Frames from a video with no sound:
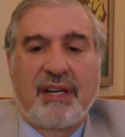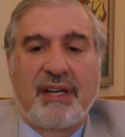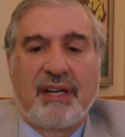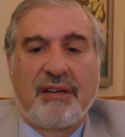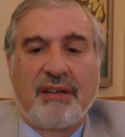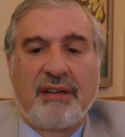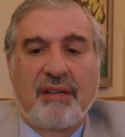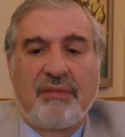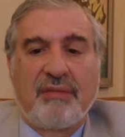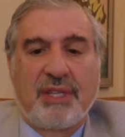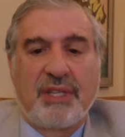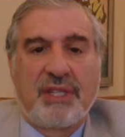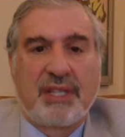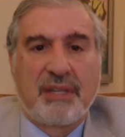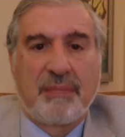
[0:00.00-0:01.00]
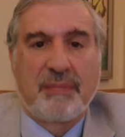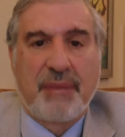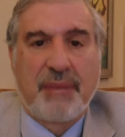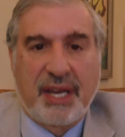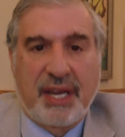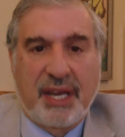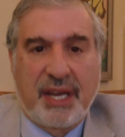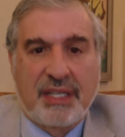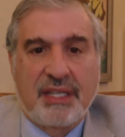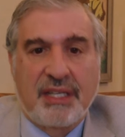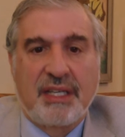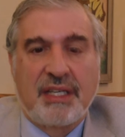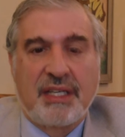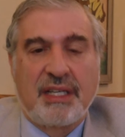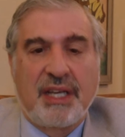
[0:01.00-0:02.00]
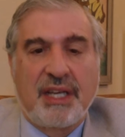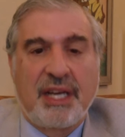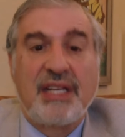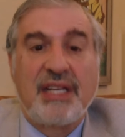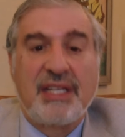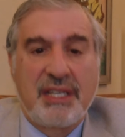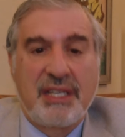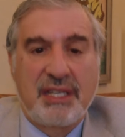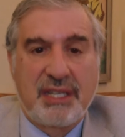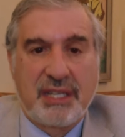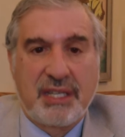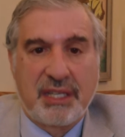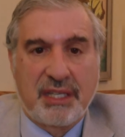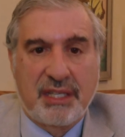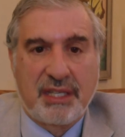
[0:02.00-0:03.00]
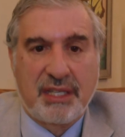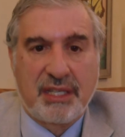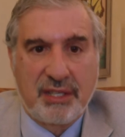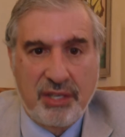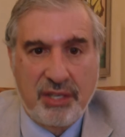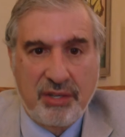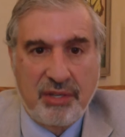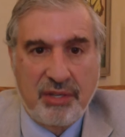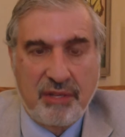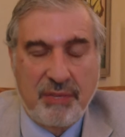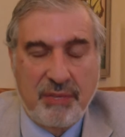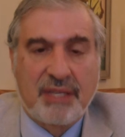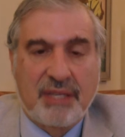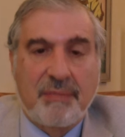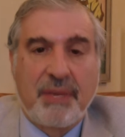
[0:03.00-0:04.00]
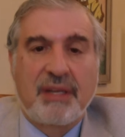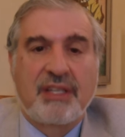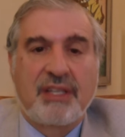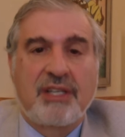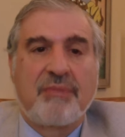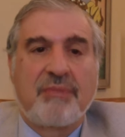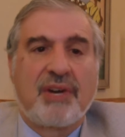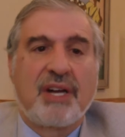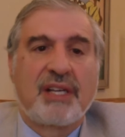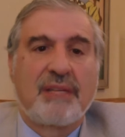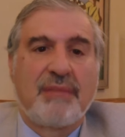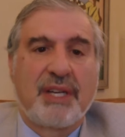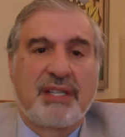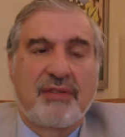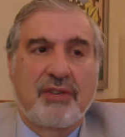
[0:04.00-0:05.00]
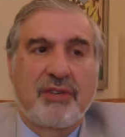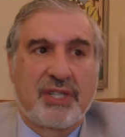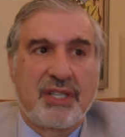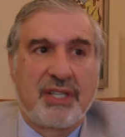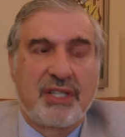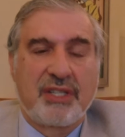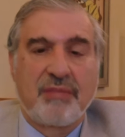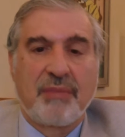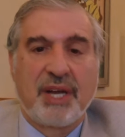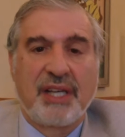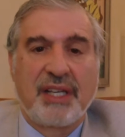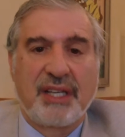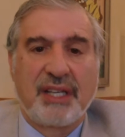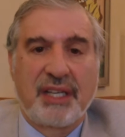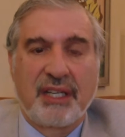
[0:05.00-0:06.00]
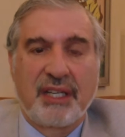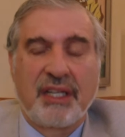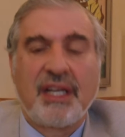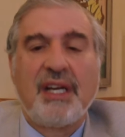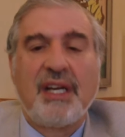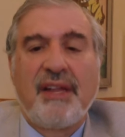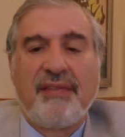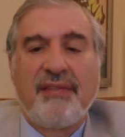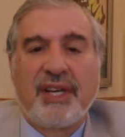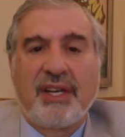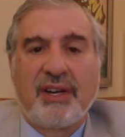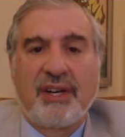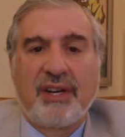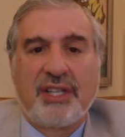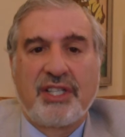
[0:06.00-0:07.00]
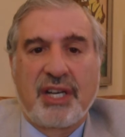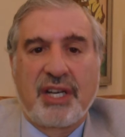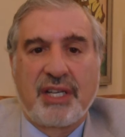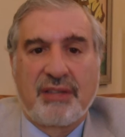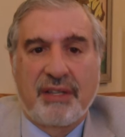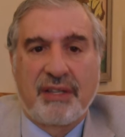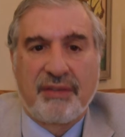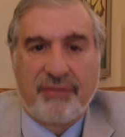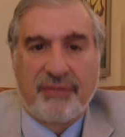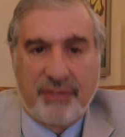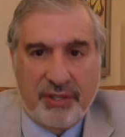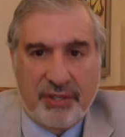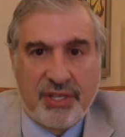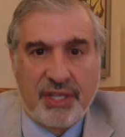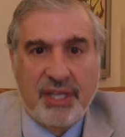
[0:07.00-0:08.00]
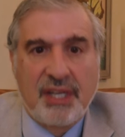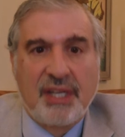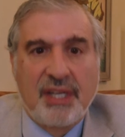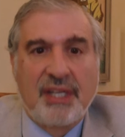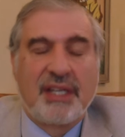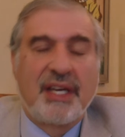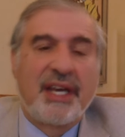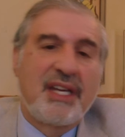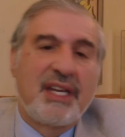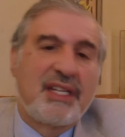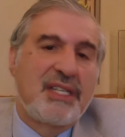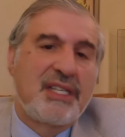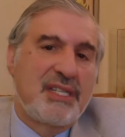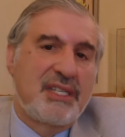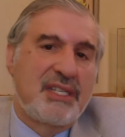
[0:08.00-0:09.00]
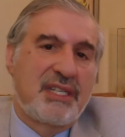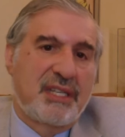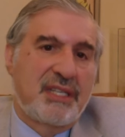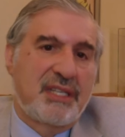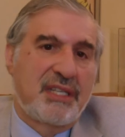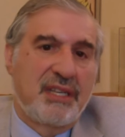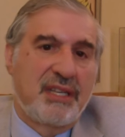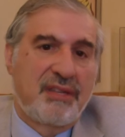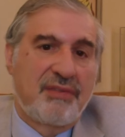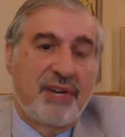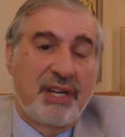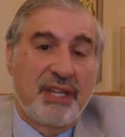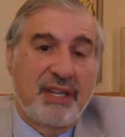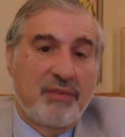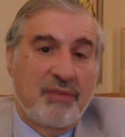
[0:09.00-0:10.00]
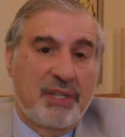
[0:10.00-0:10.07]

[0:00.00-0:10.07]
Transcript: was passed in 1862. The Emancipation Proclamation, of course, issued by Lincoln on January 1st, 1863. And there